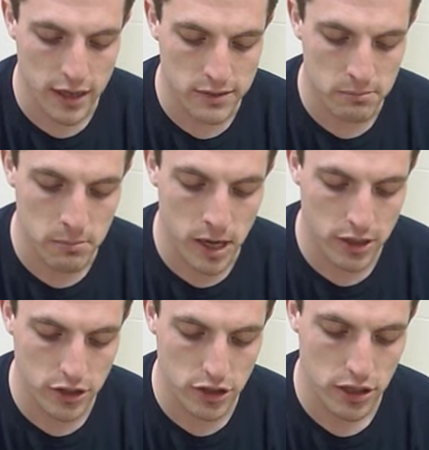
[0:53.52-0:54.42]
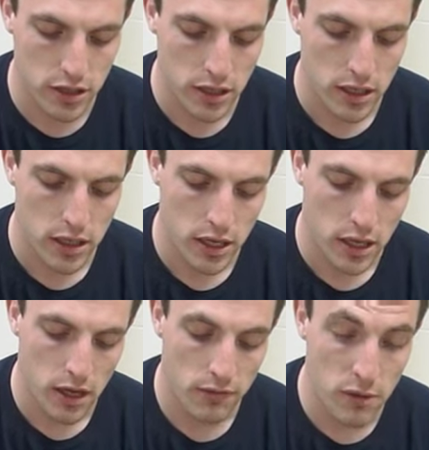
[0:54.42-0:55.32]
as much
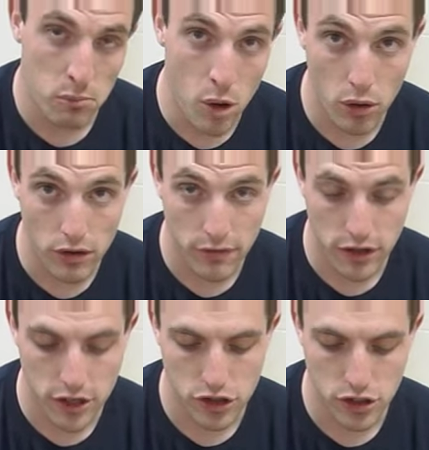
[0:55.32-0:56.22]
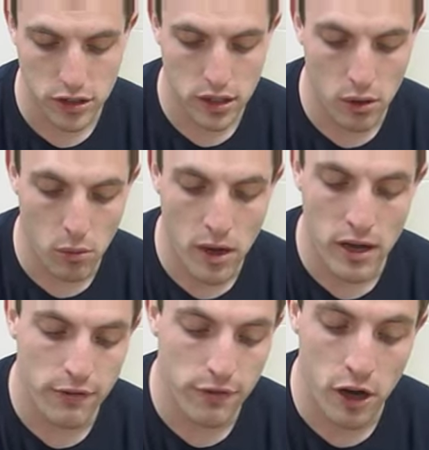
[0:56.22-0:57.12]
of the motor friction
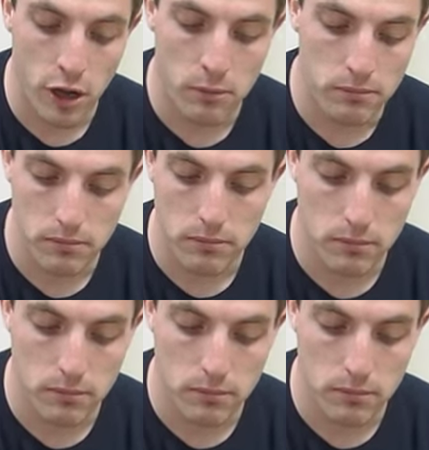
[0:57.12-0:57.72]
away from